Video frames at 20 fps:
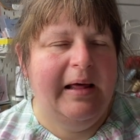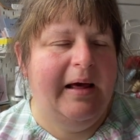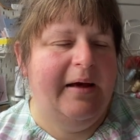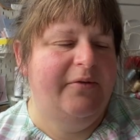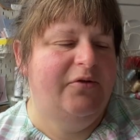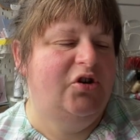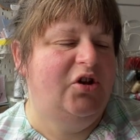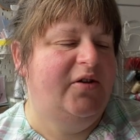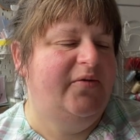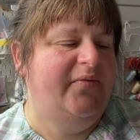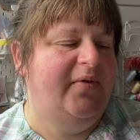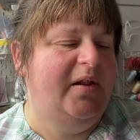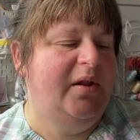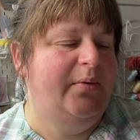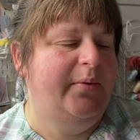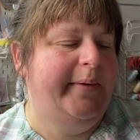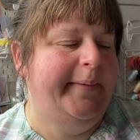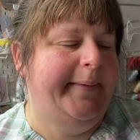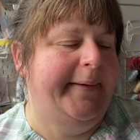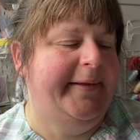I'll just feel a
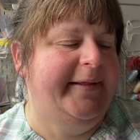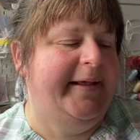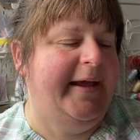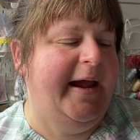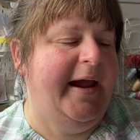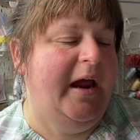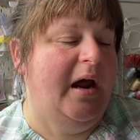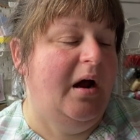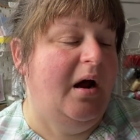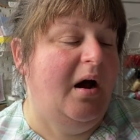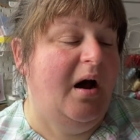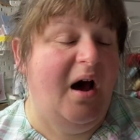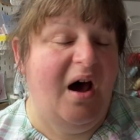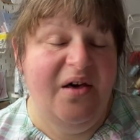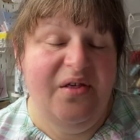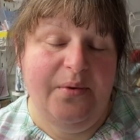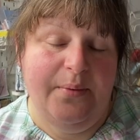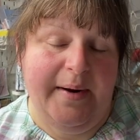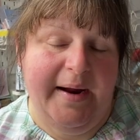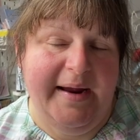wee bit tight,
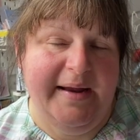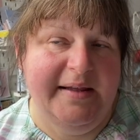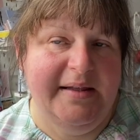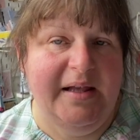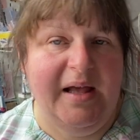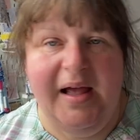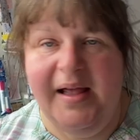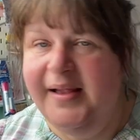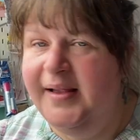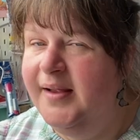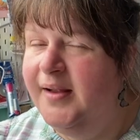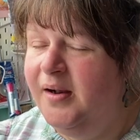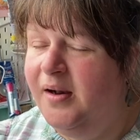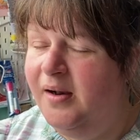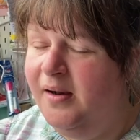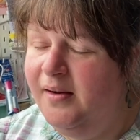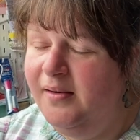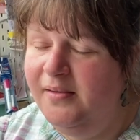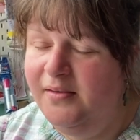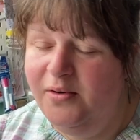otherwise uh,
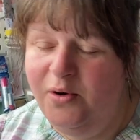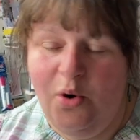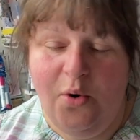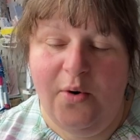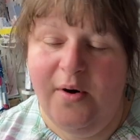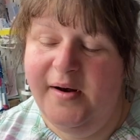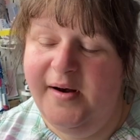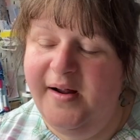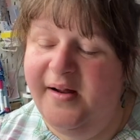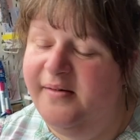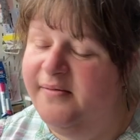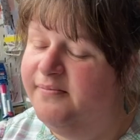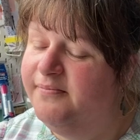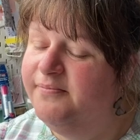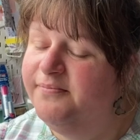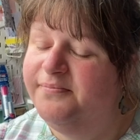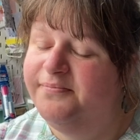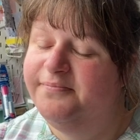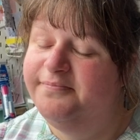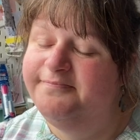I'm going to
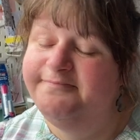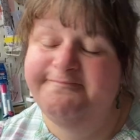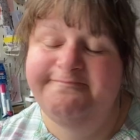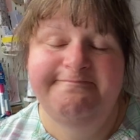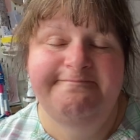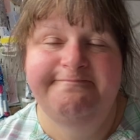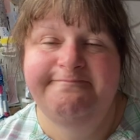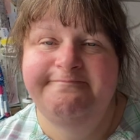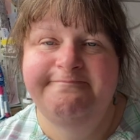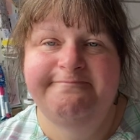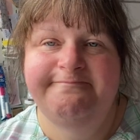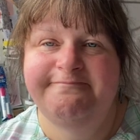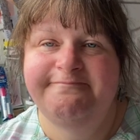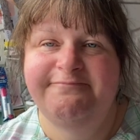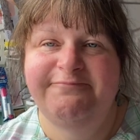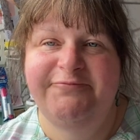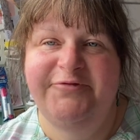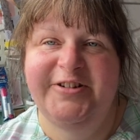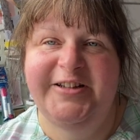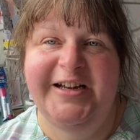
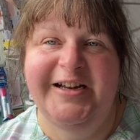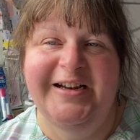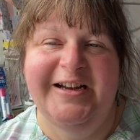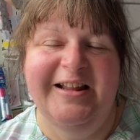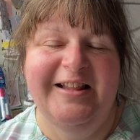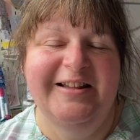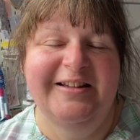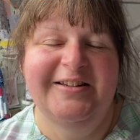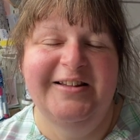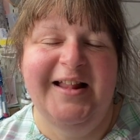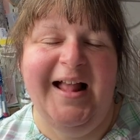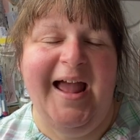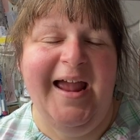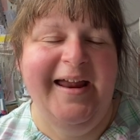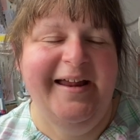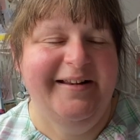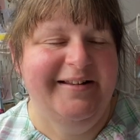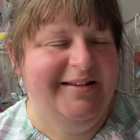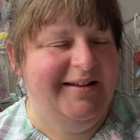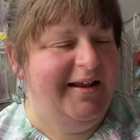ridiculous
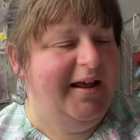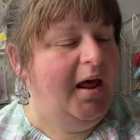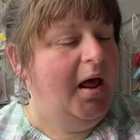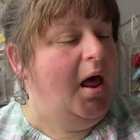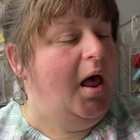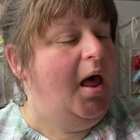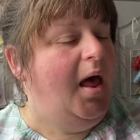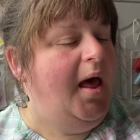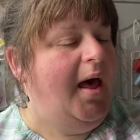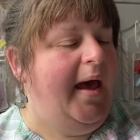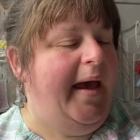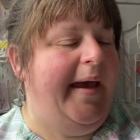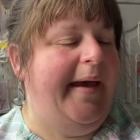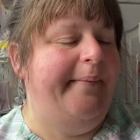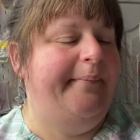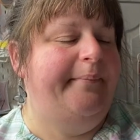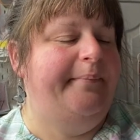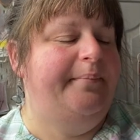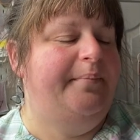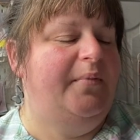diet.
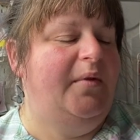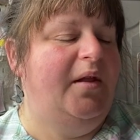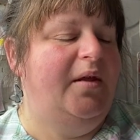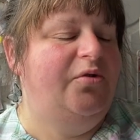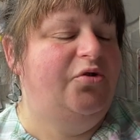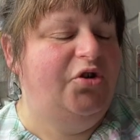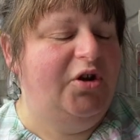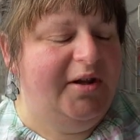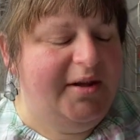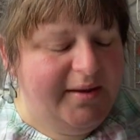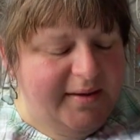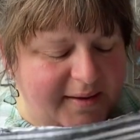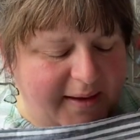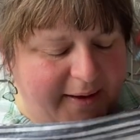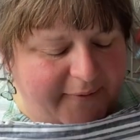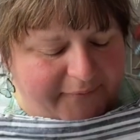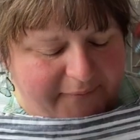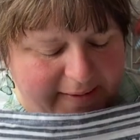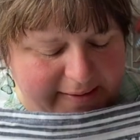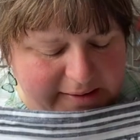Um, I just I
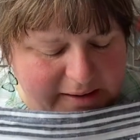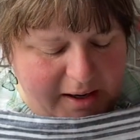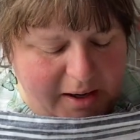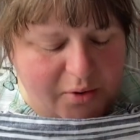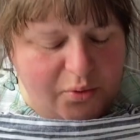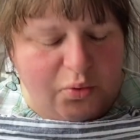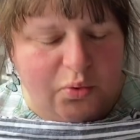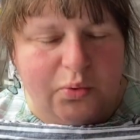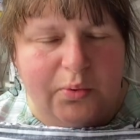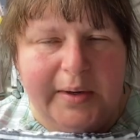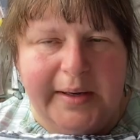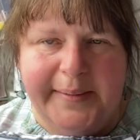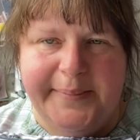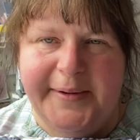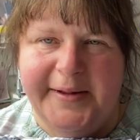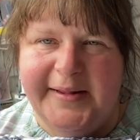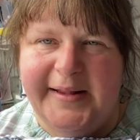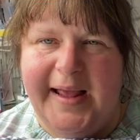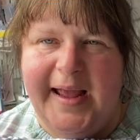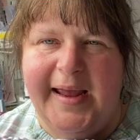find that a wee
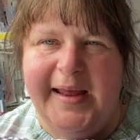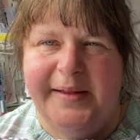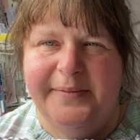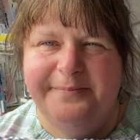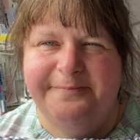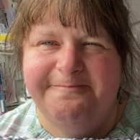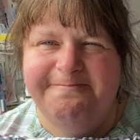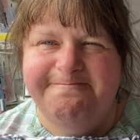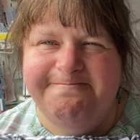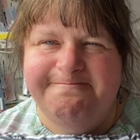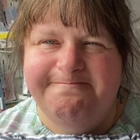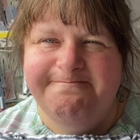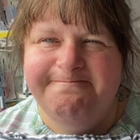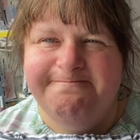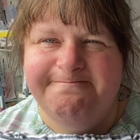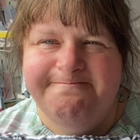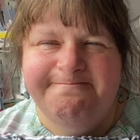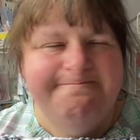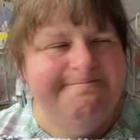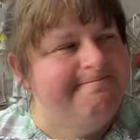bit tight.
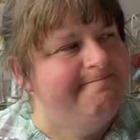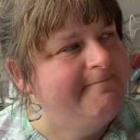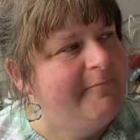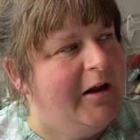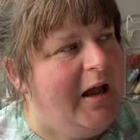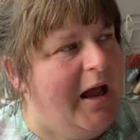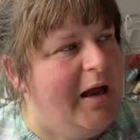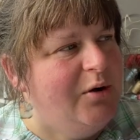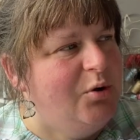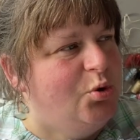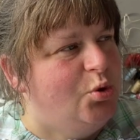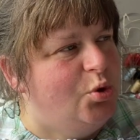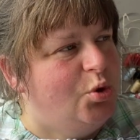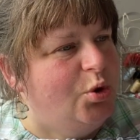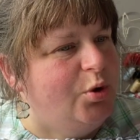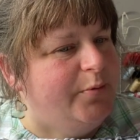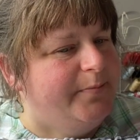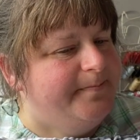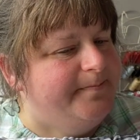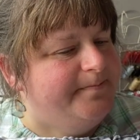I don't
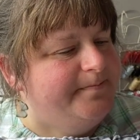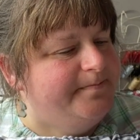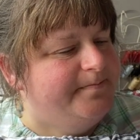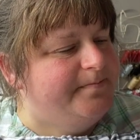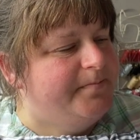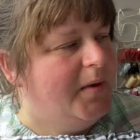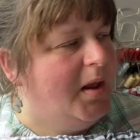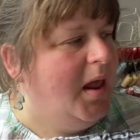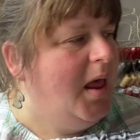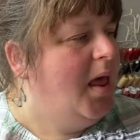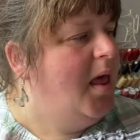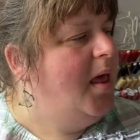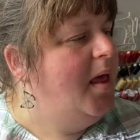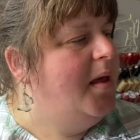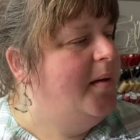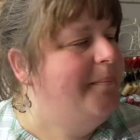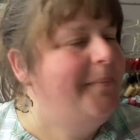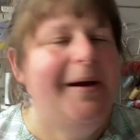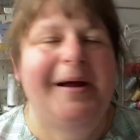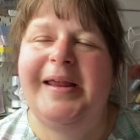know,
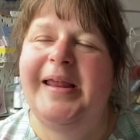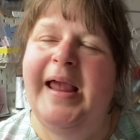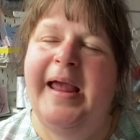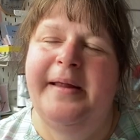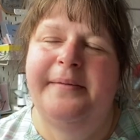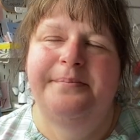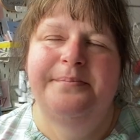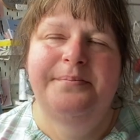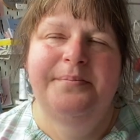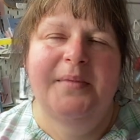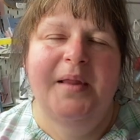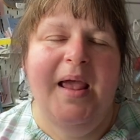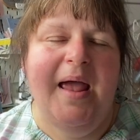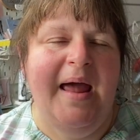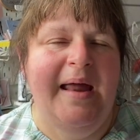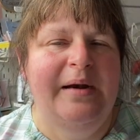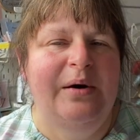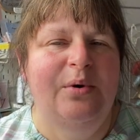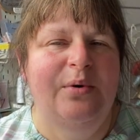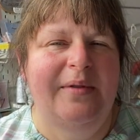but yeah,
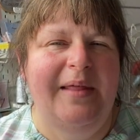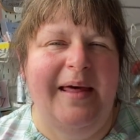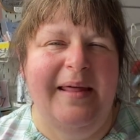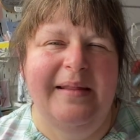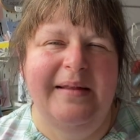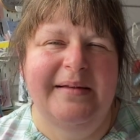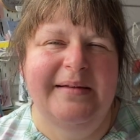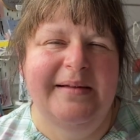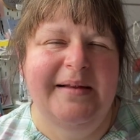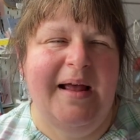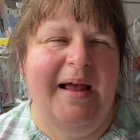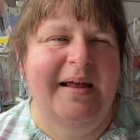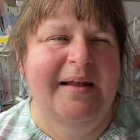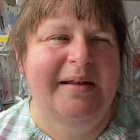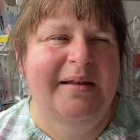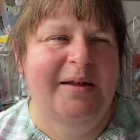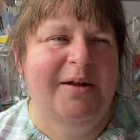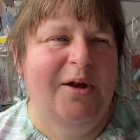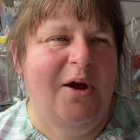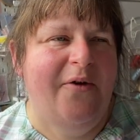I know that is a
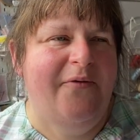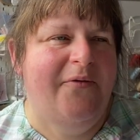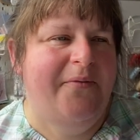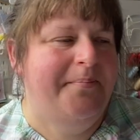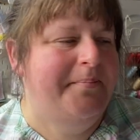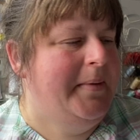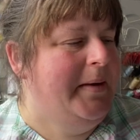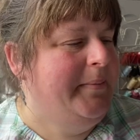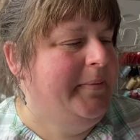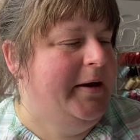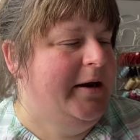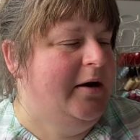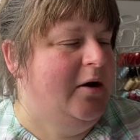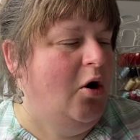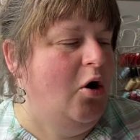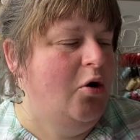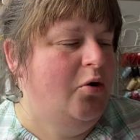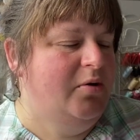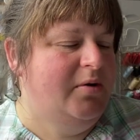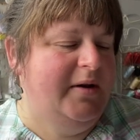sort of maybe an
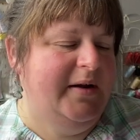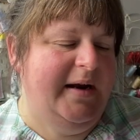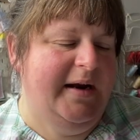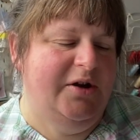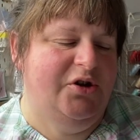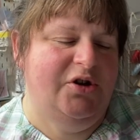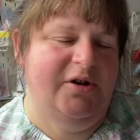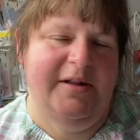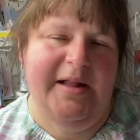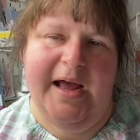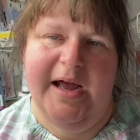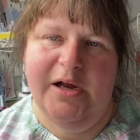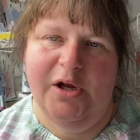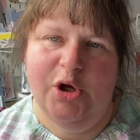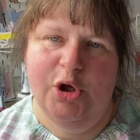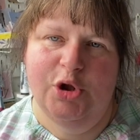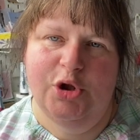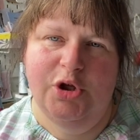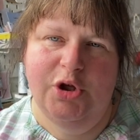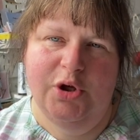alteration that I
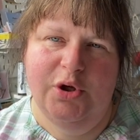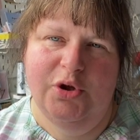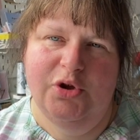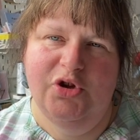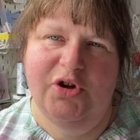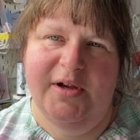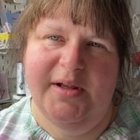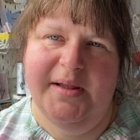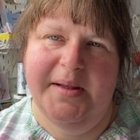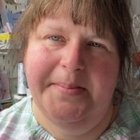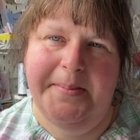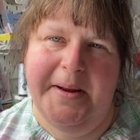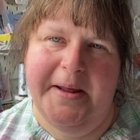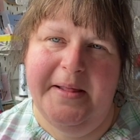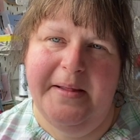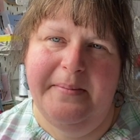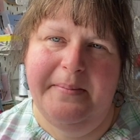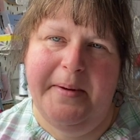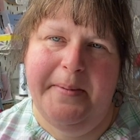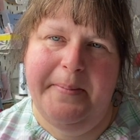could do just to make
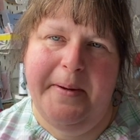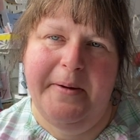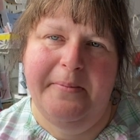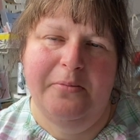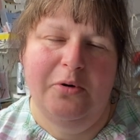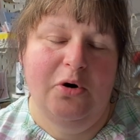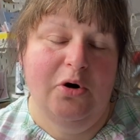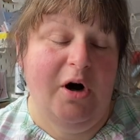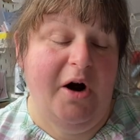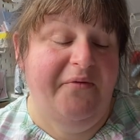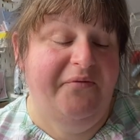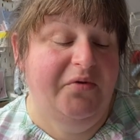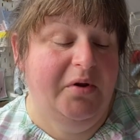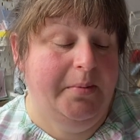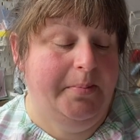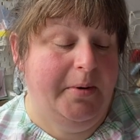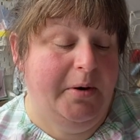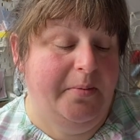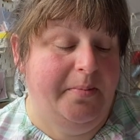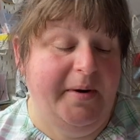them a bit more
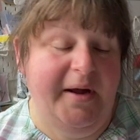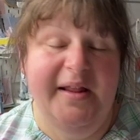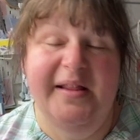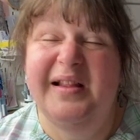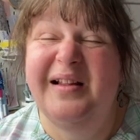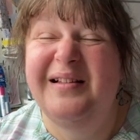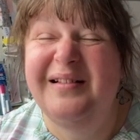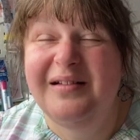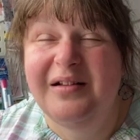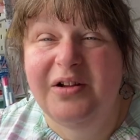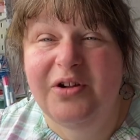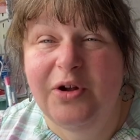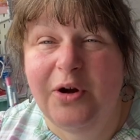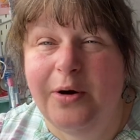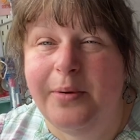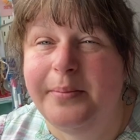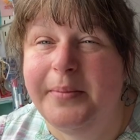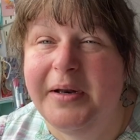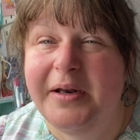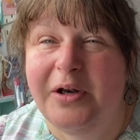comfortable, but it doesn't
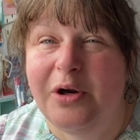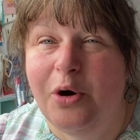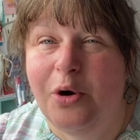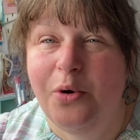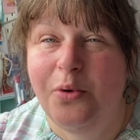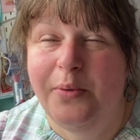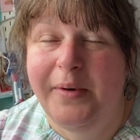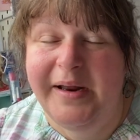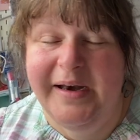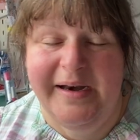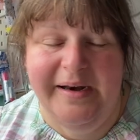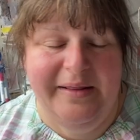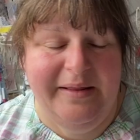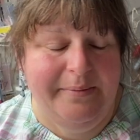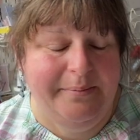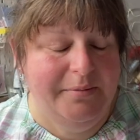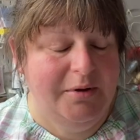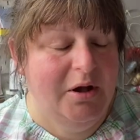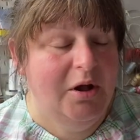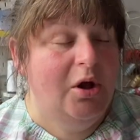stop me not wearing
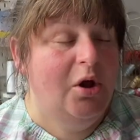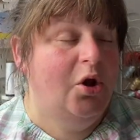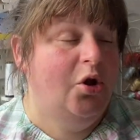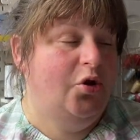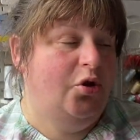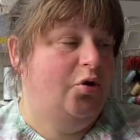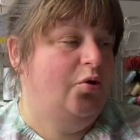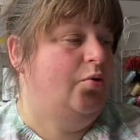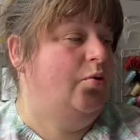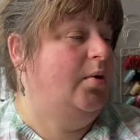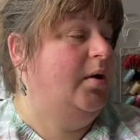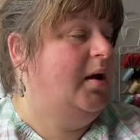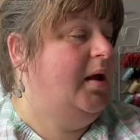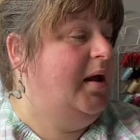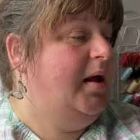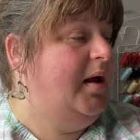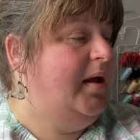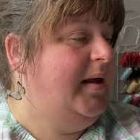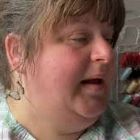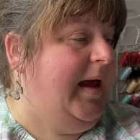them. So
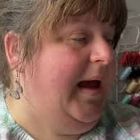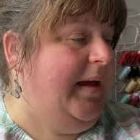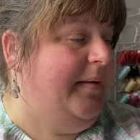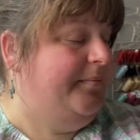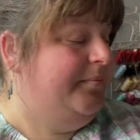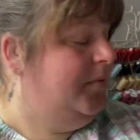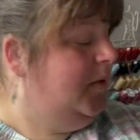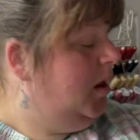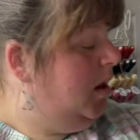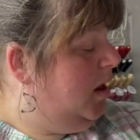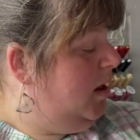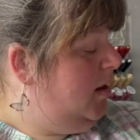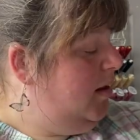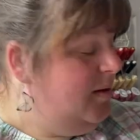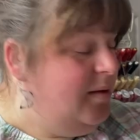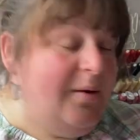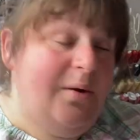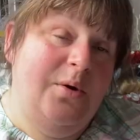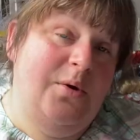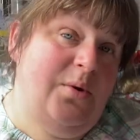yeah,
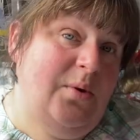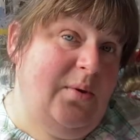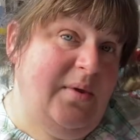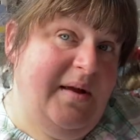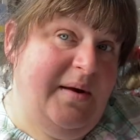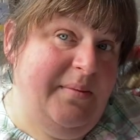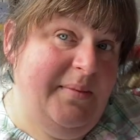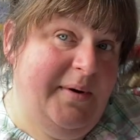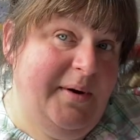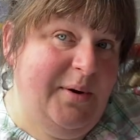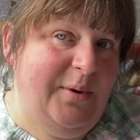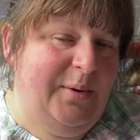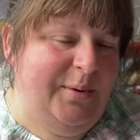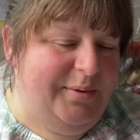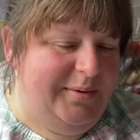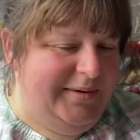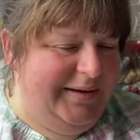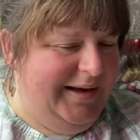so there we go.